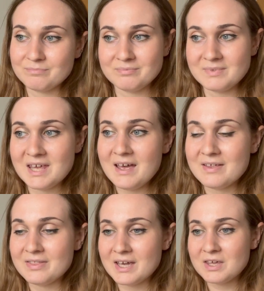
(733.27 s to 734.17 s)
yeah,
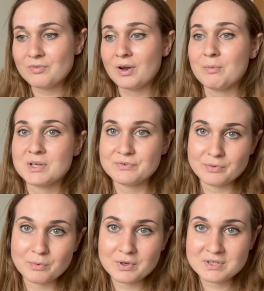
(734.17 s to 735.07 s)
thank you very much for
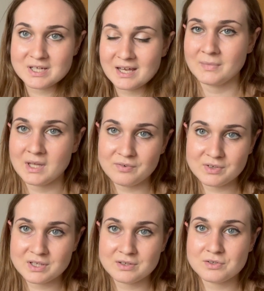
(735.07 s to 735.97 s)
watching. If you
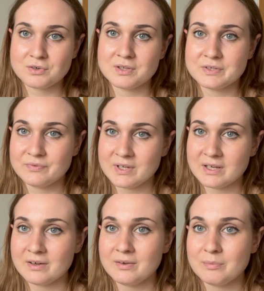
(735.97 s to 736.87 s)
did enjoy this
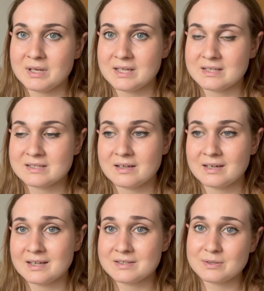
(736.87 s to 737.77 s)
video, please like
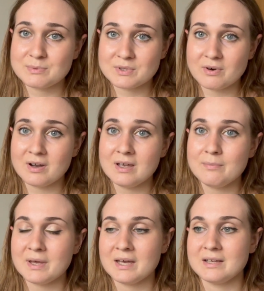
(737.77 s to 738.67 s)
and subscribe,
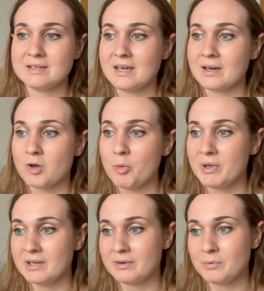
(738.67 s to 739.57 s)
and yeah,
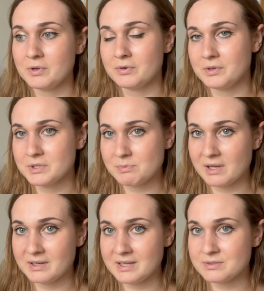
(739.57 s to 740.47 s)
comment what your newest
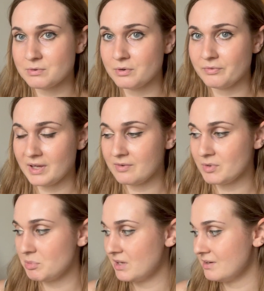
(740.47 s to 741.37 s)
plant is or your
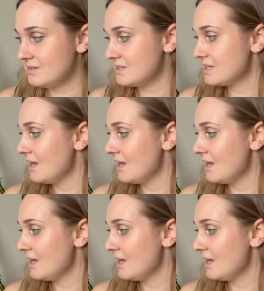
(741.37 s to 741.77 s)
favourite plant.